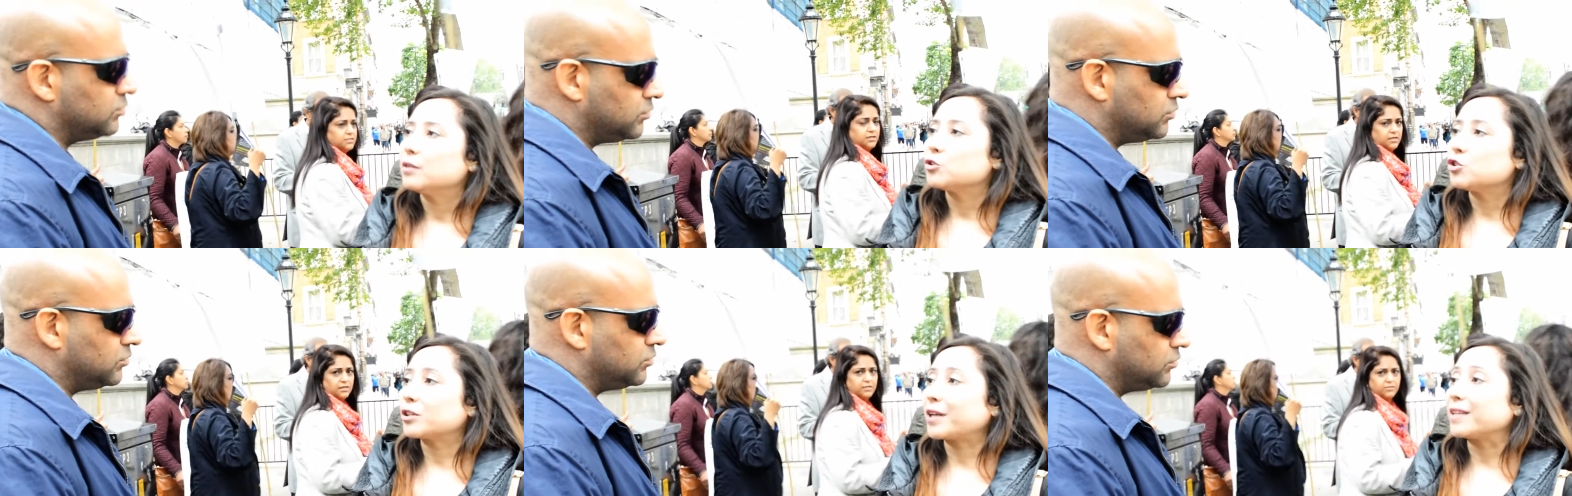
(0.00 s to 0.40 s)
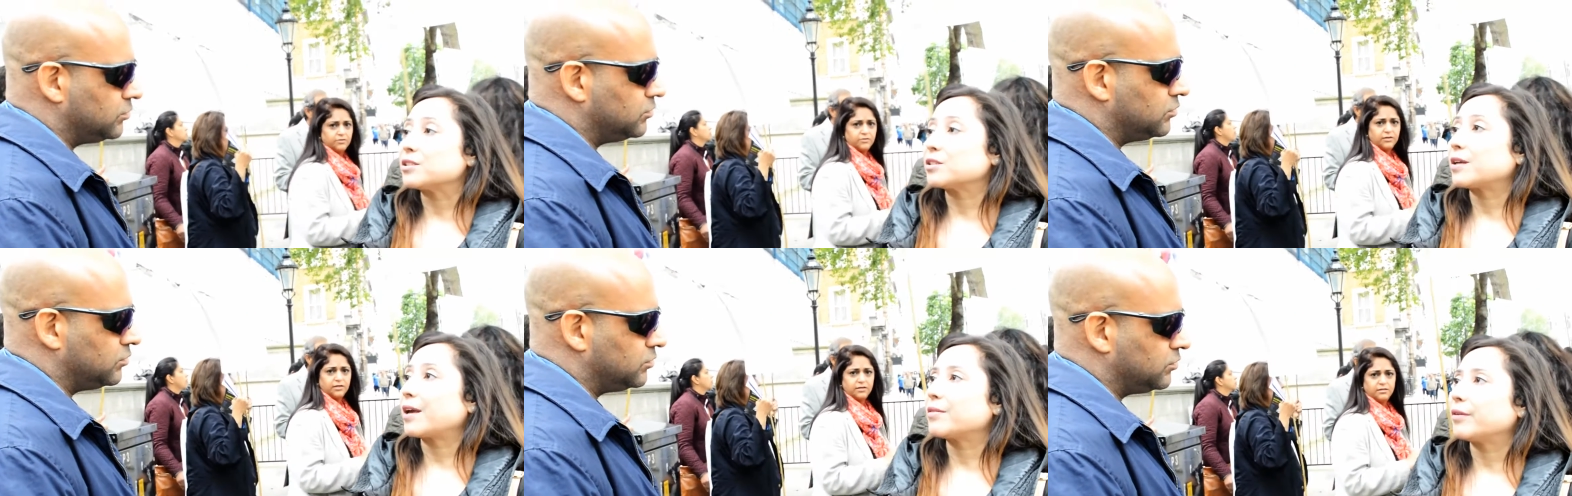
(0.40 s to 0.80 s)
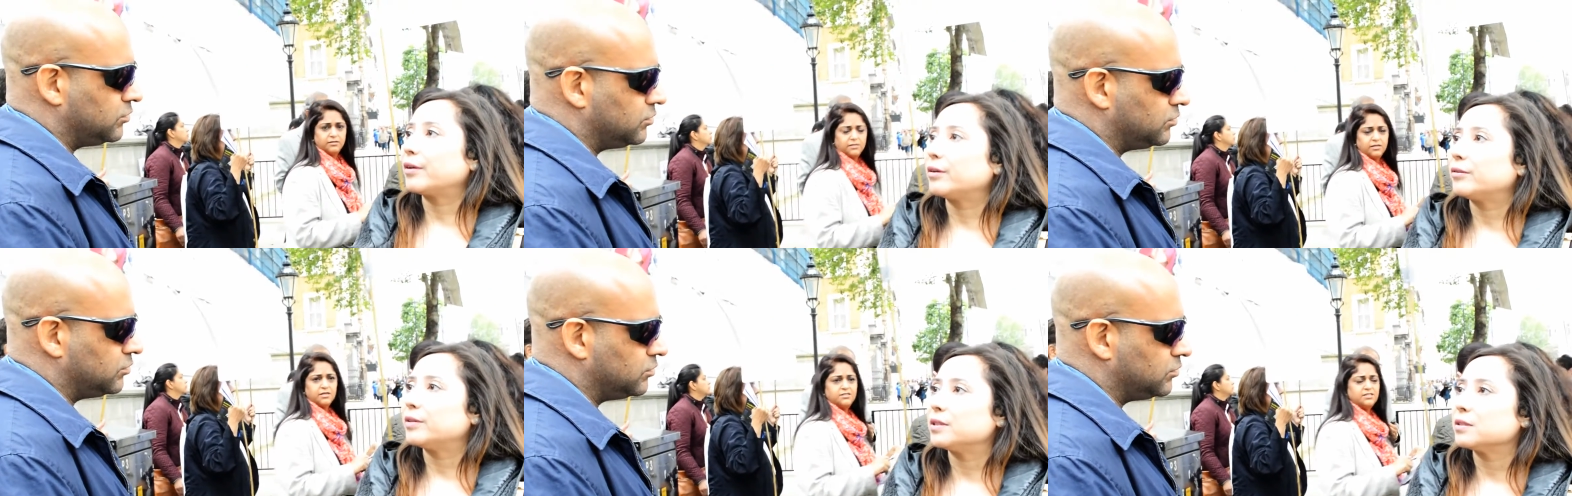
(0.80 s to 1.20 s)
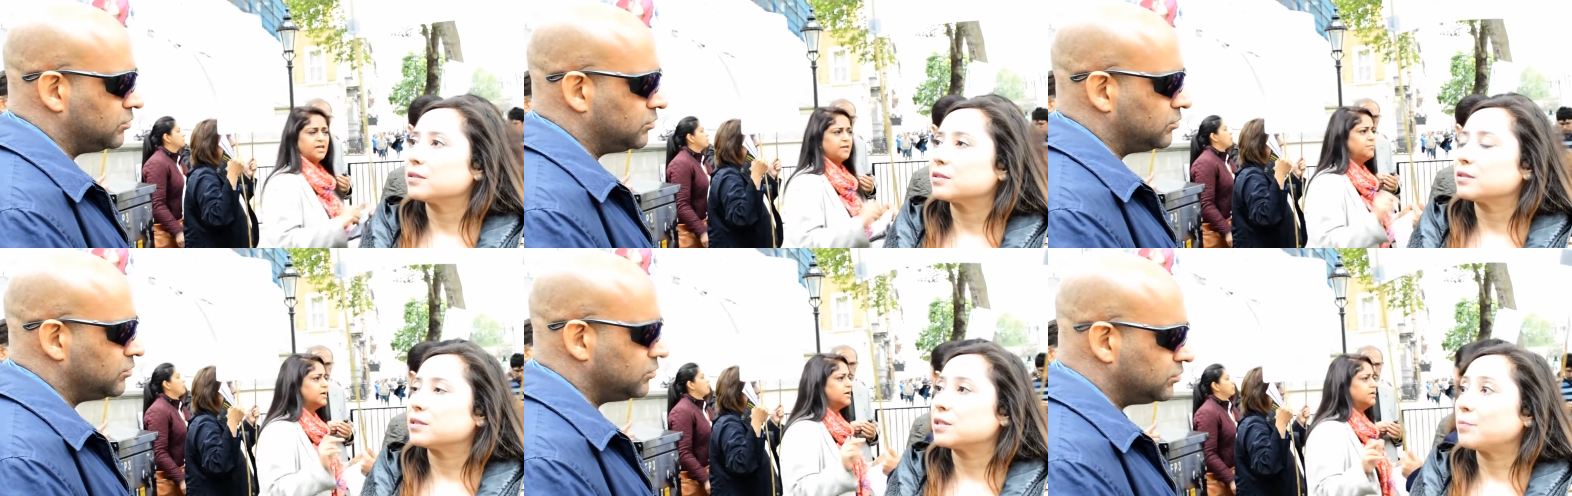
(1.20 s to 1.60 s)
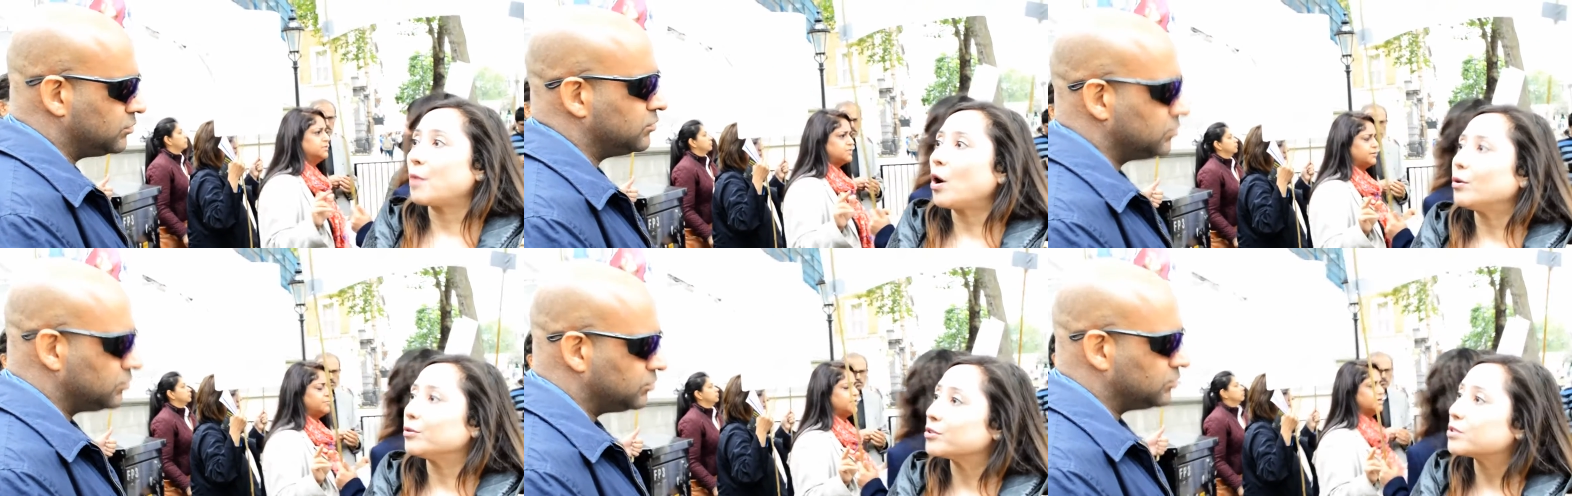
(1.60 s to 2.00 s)
Speaker 1: should get together and
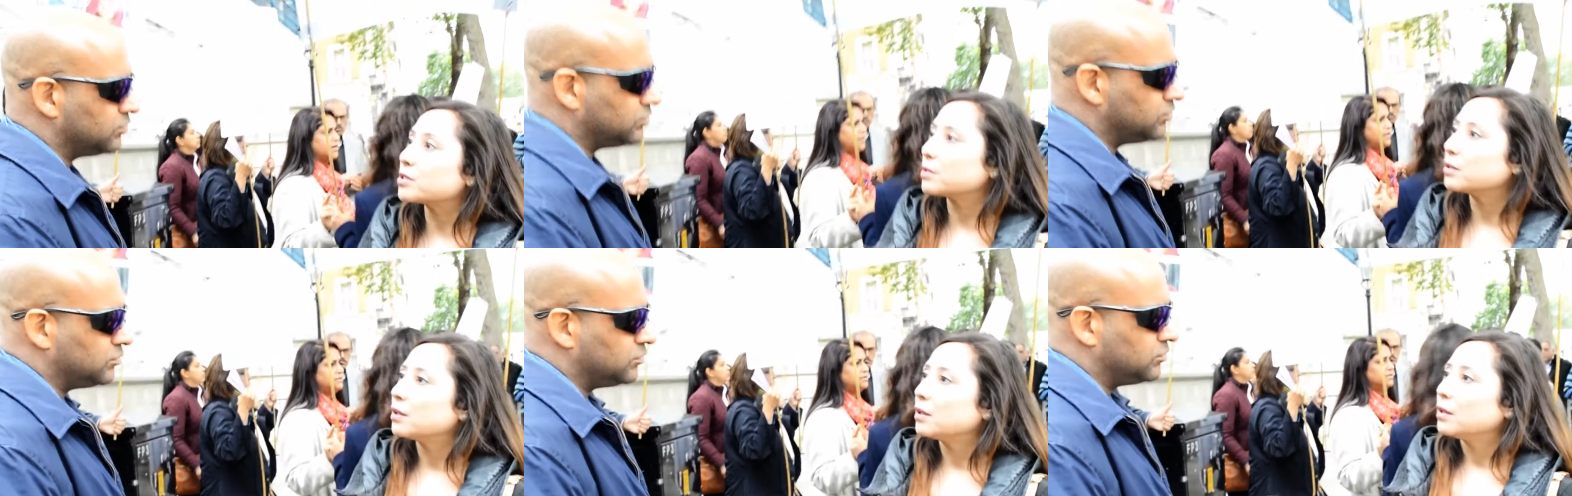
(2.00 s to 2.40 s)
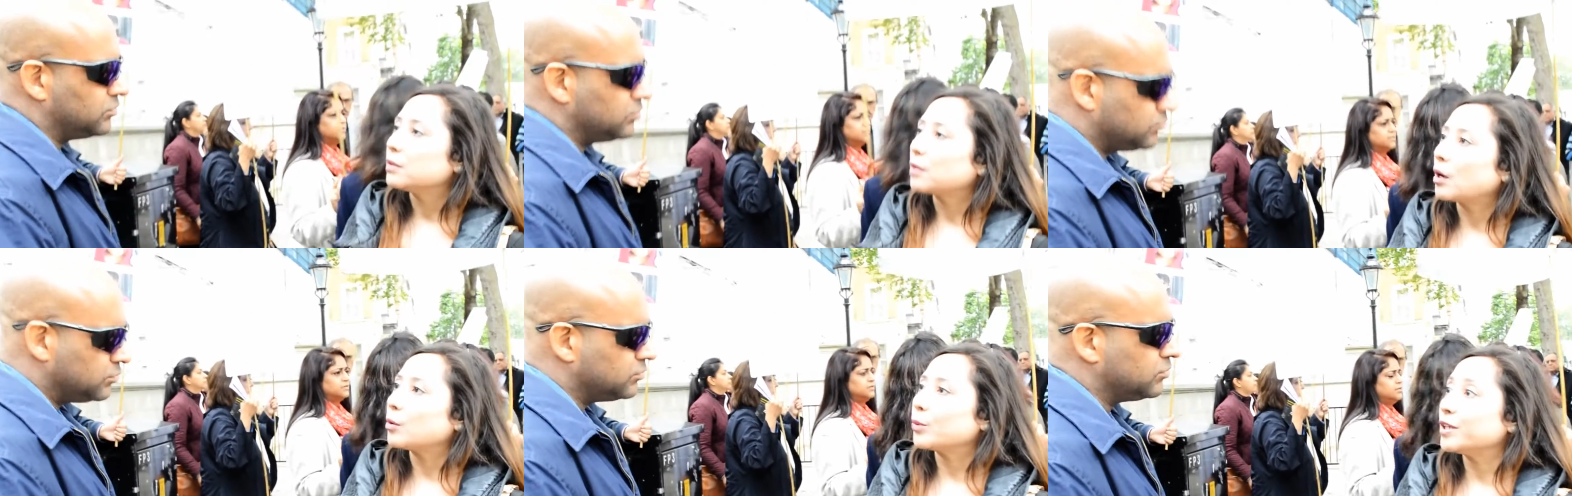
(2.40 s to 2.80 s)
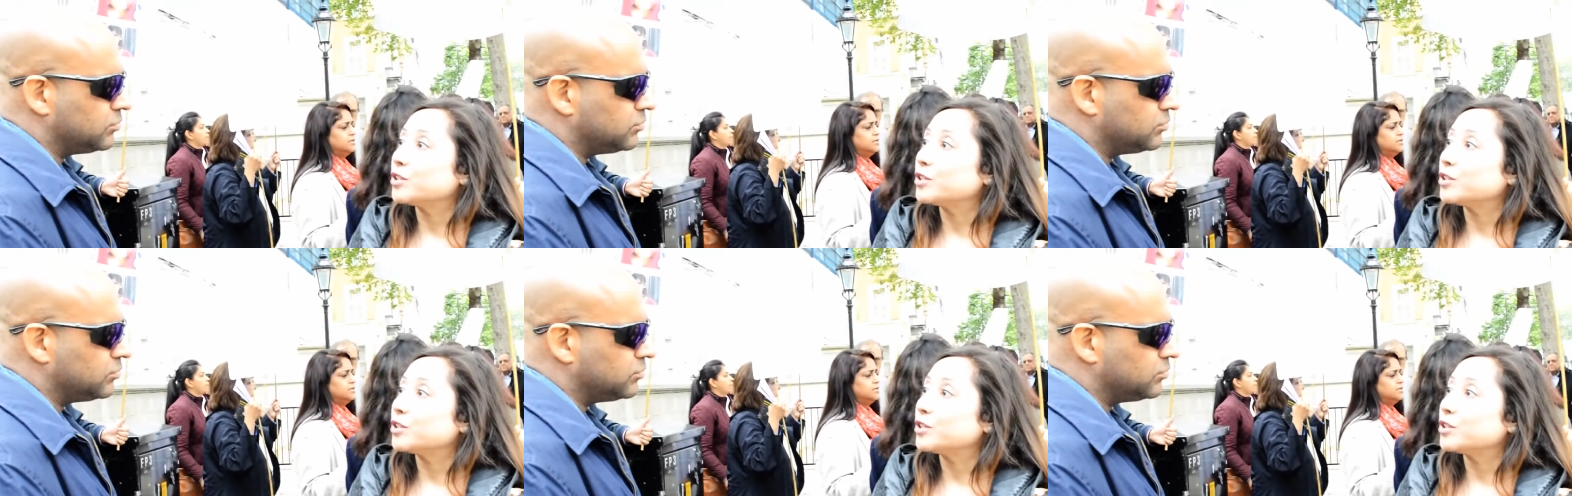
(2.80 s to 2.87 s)
demand that we